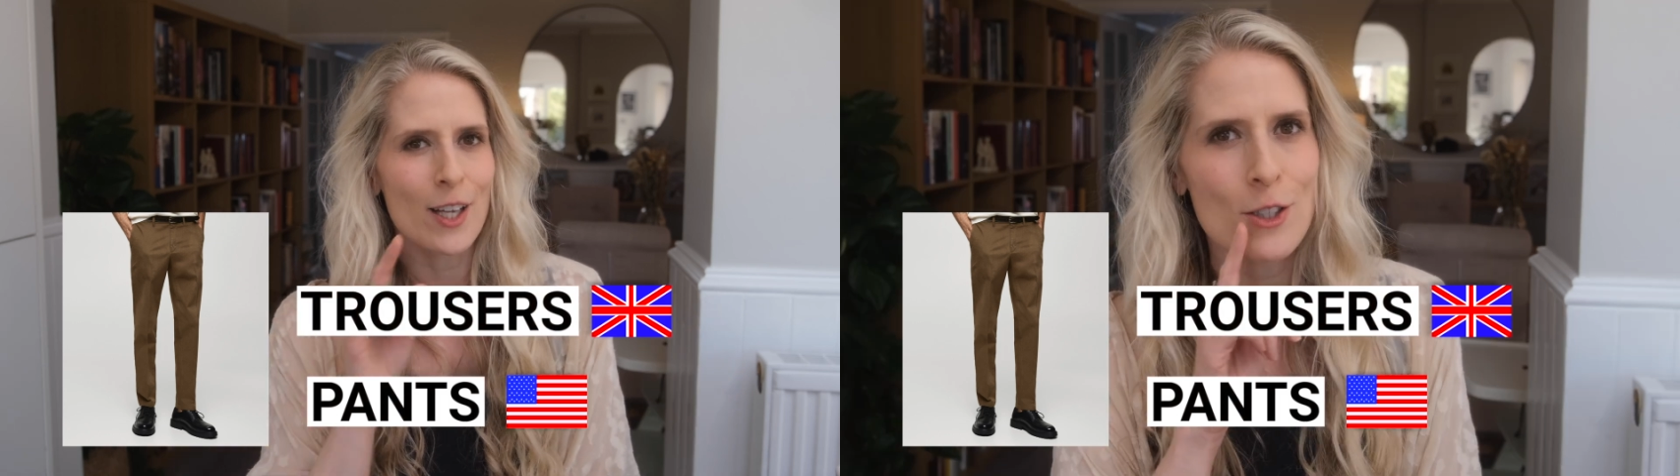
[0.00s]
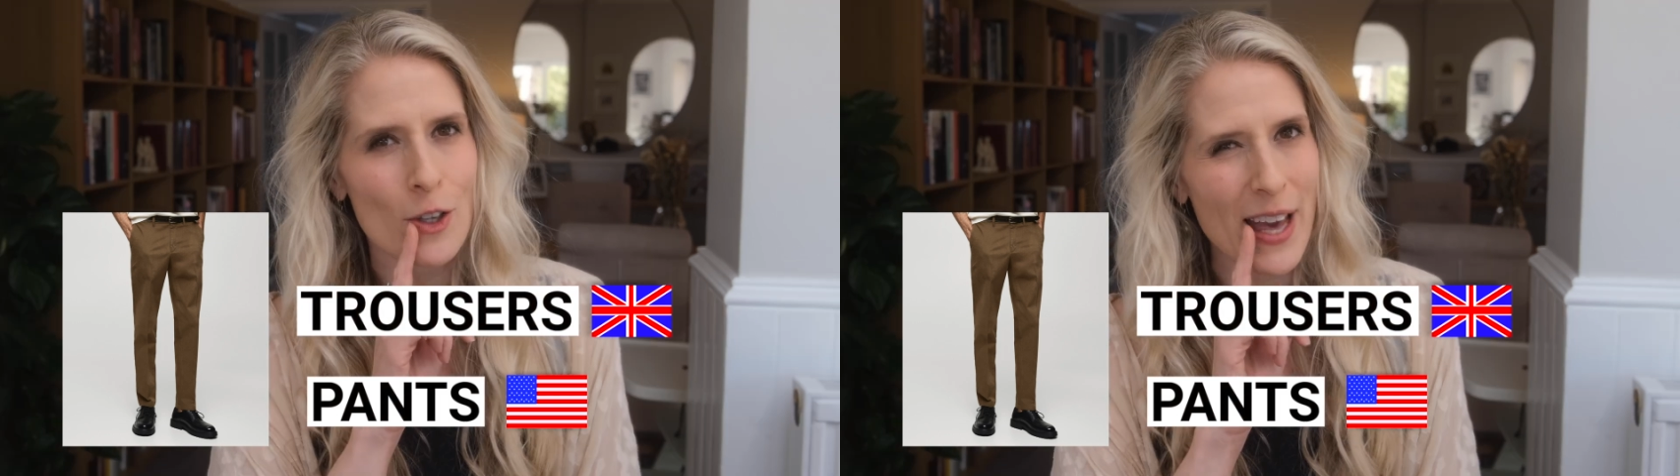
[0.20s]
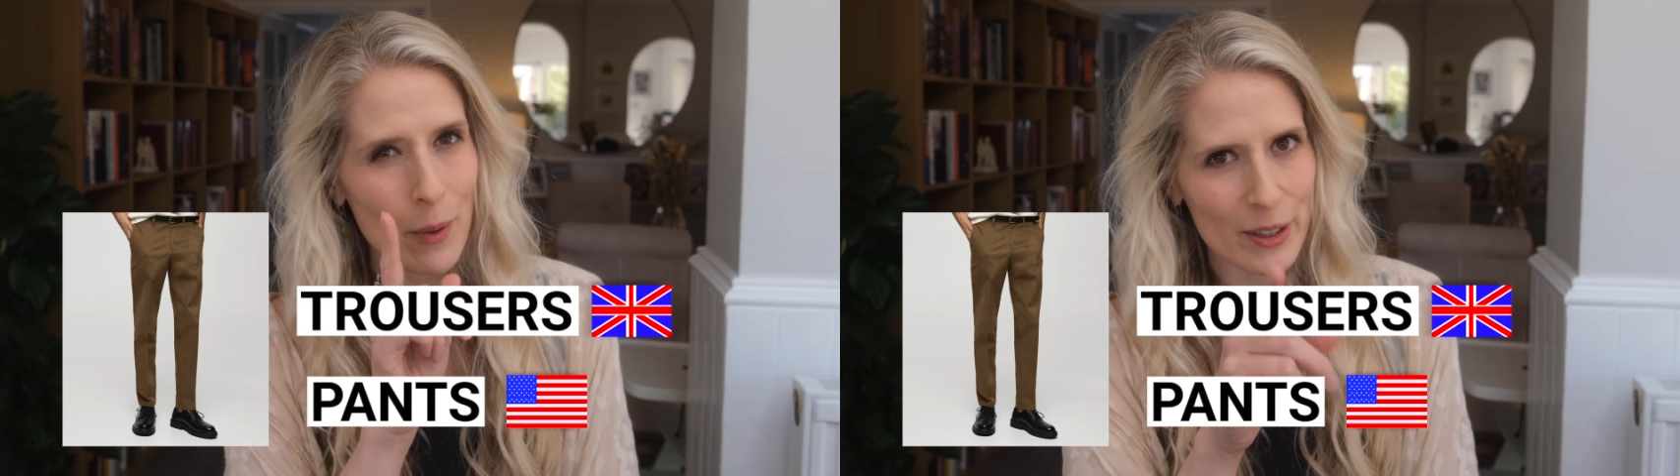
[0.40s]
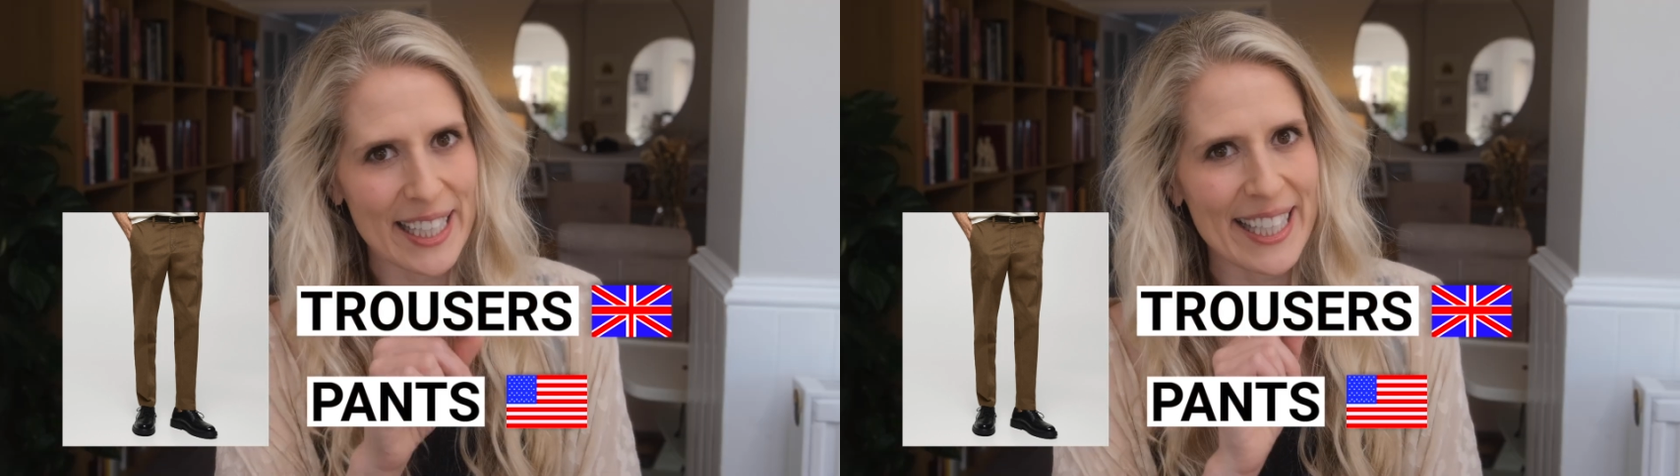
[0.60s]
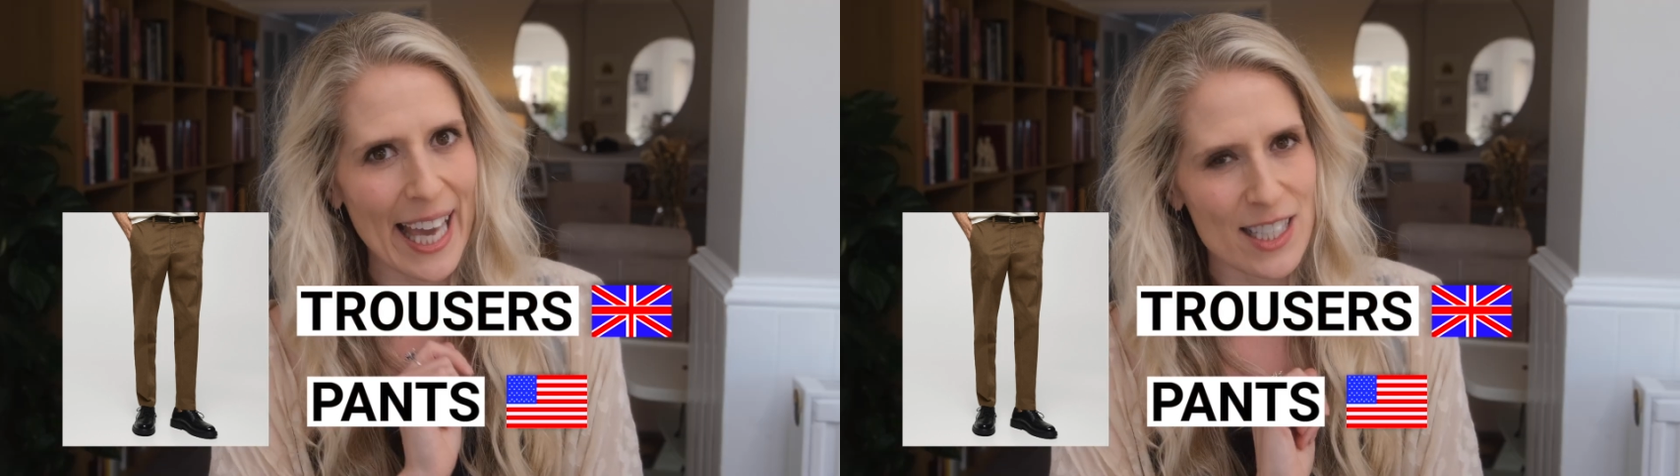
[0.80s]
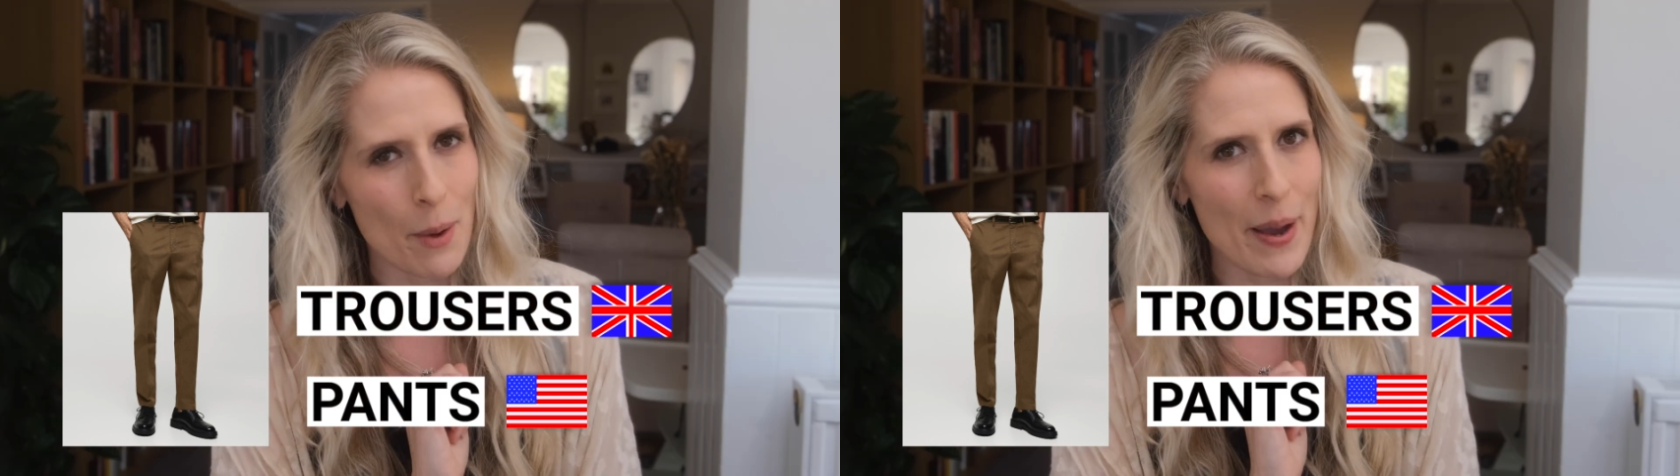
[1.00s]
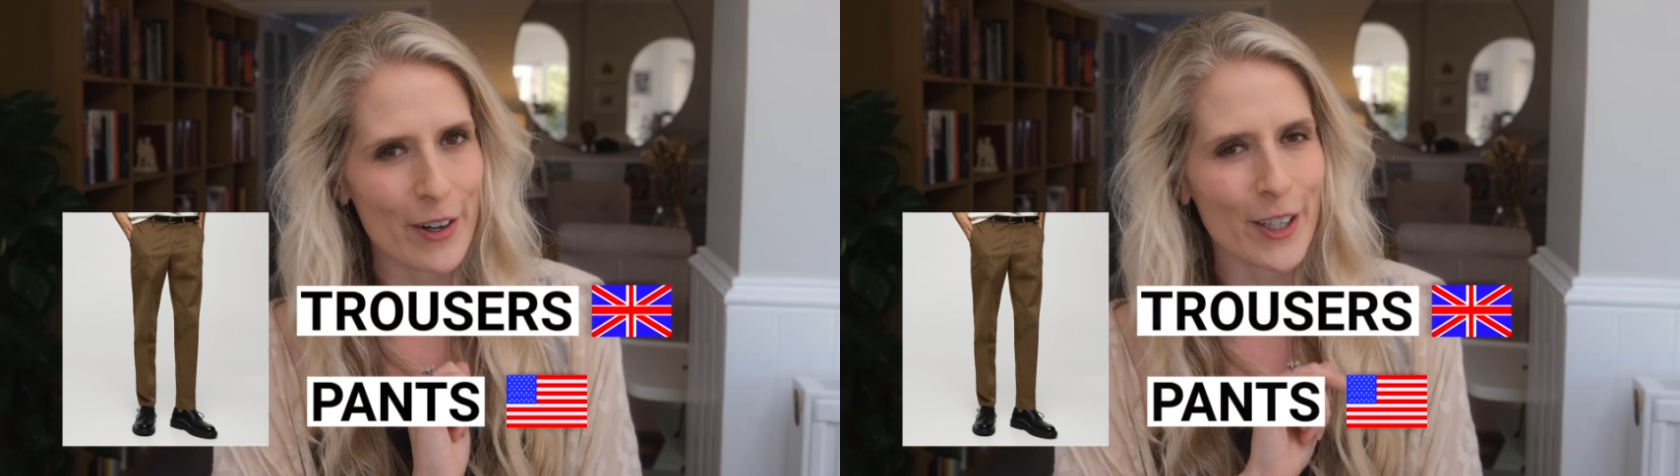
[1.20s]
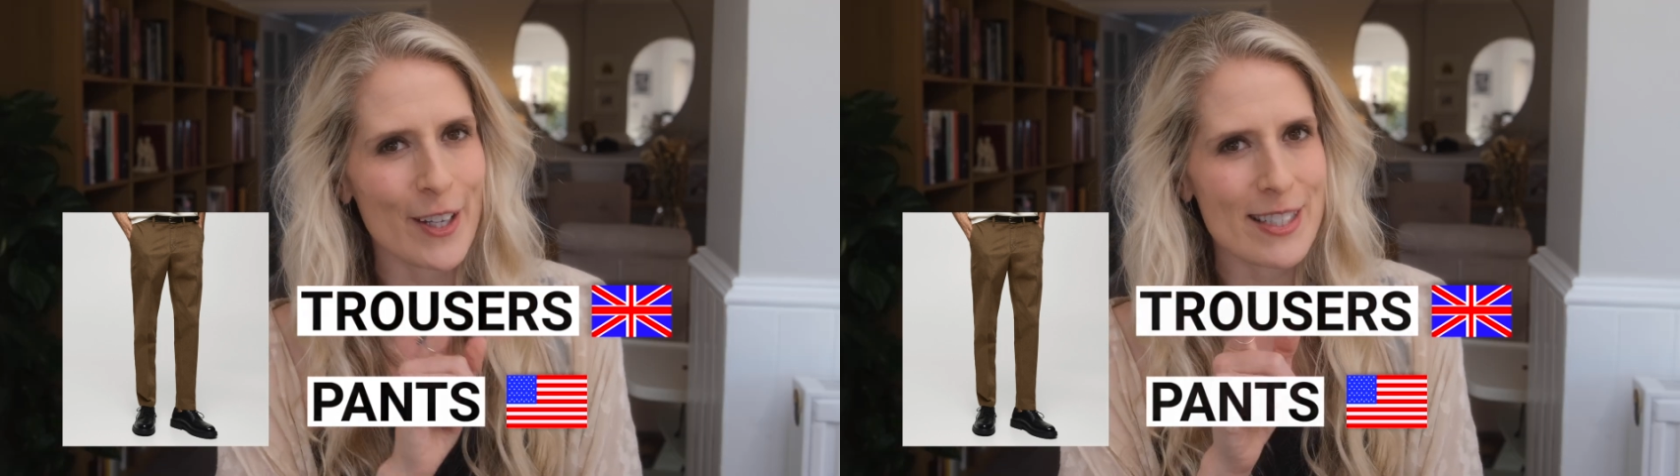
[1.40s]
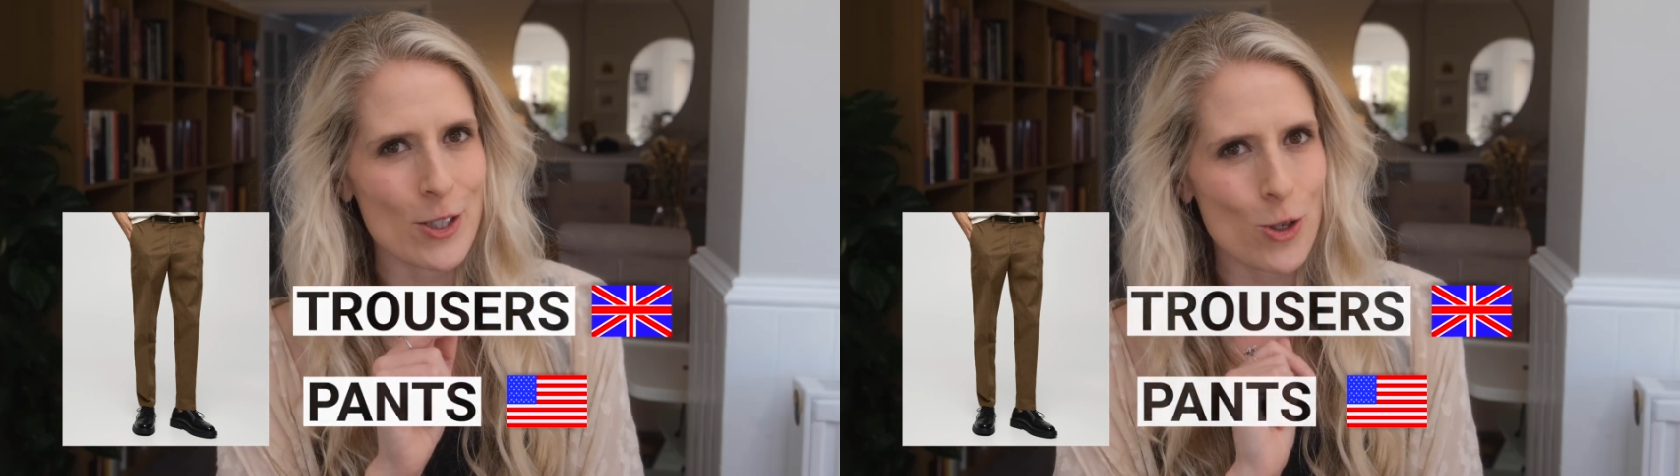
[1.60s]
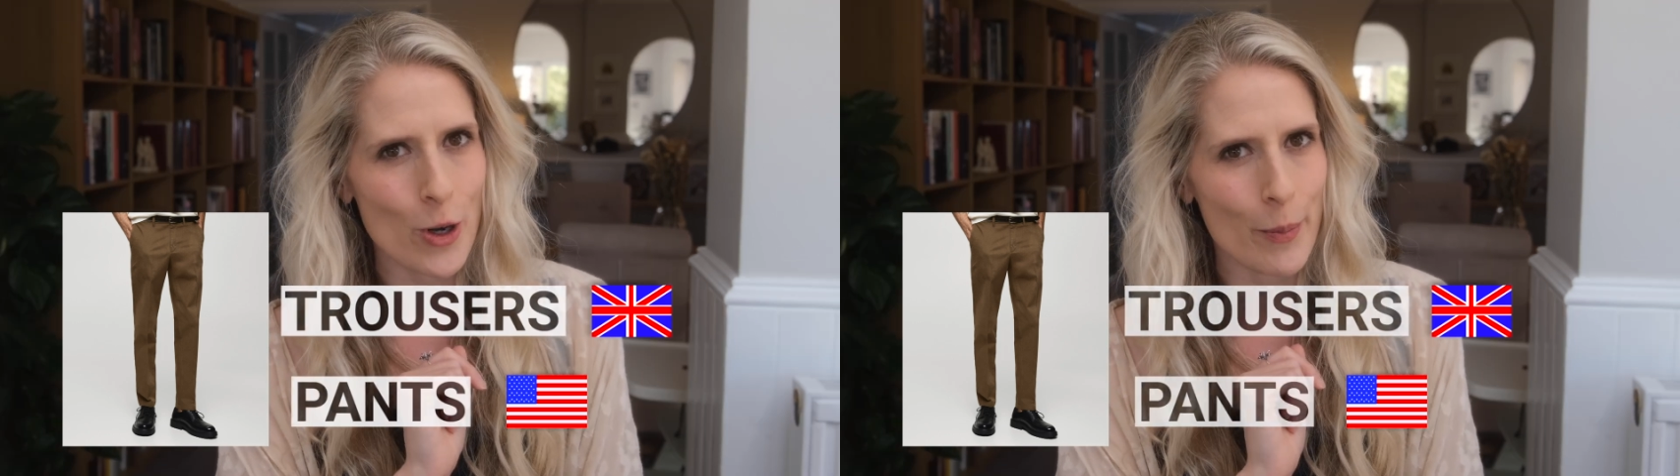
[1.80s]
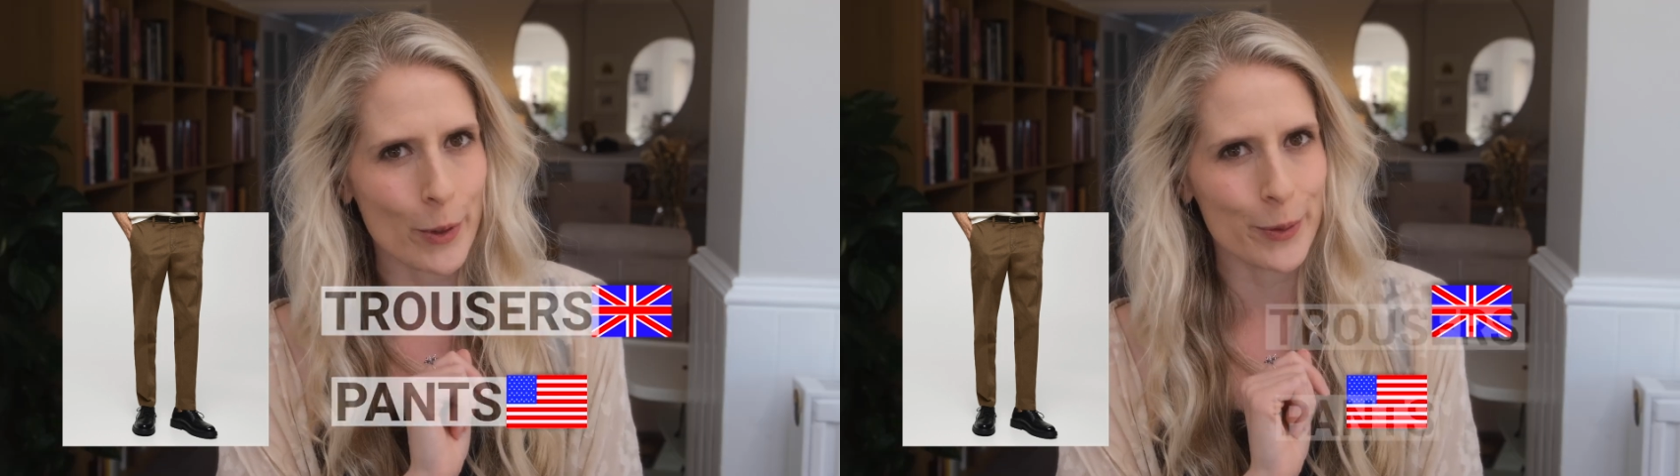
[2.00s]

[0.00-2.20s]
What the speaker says: So that one can get Americans into trouble.